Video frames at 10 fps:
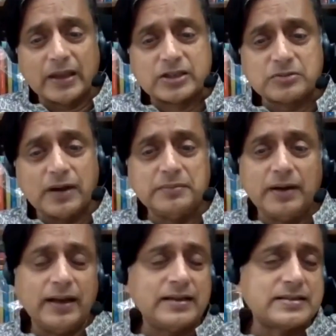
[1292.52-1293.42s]
To my
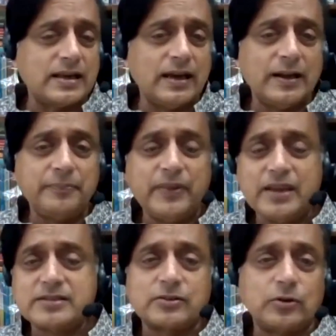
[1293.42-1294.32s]
mind,
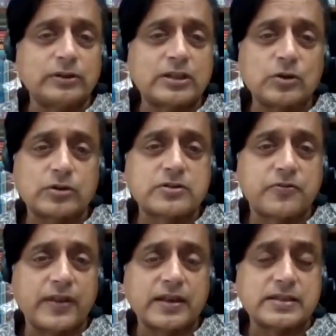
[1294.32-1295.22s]
these are all the sorts of
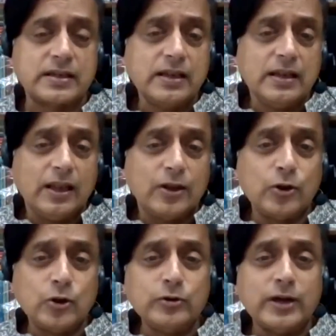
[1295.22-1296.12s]
things. And
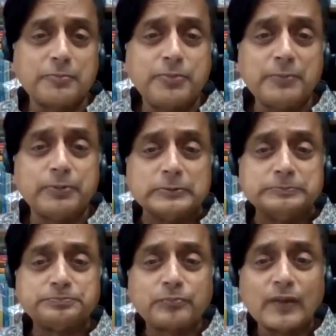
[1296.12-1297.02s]
you young people
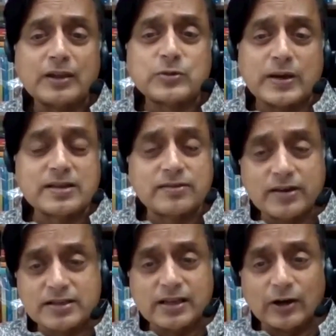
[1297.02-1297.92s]
in
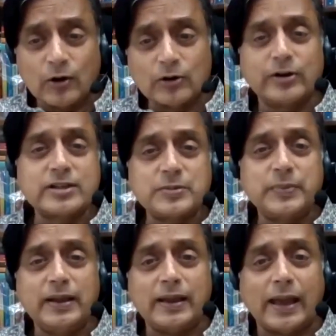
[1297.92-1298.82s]
2030 are all going to
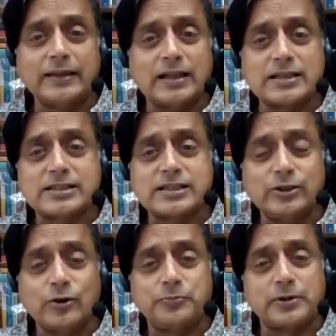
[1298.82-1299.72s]
be adults in
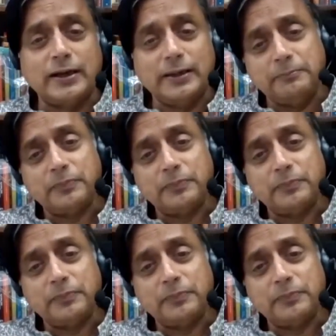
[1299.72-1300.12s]
your prime.